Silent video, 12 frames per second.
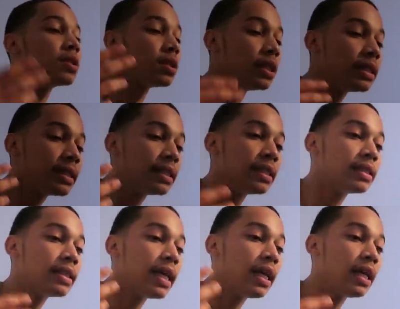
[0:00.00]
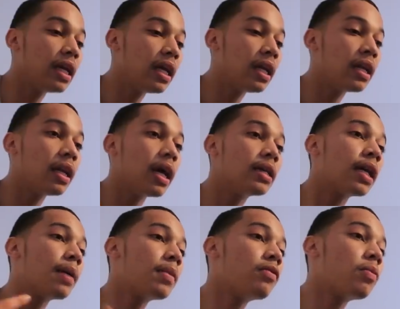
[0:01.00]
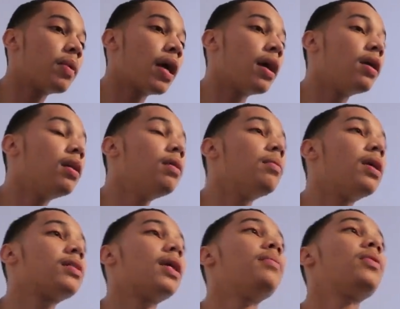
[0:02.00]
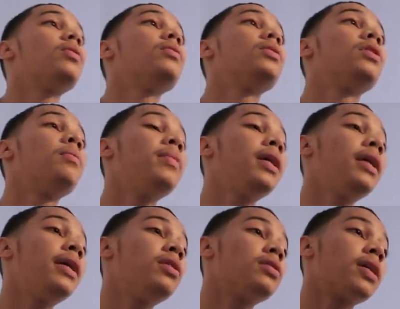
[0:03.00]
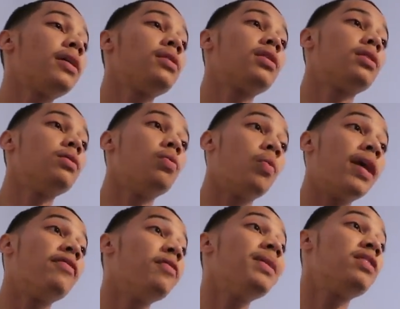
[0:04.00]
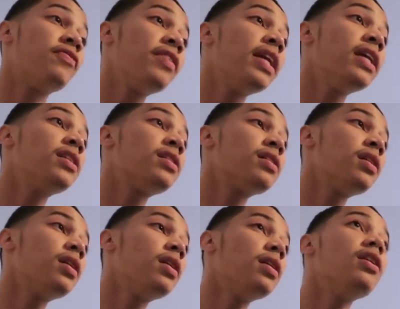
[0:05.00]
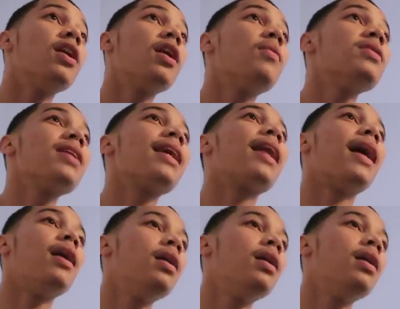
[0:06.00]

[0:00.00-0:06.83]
just listening, taking it in, and then I'm gonna reply. I was like, bro, to me, it looks like you're just waiting for me to finish. You know no one's there, like?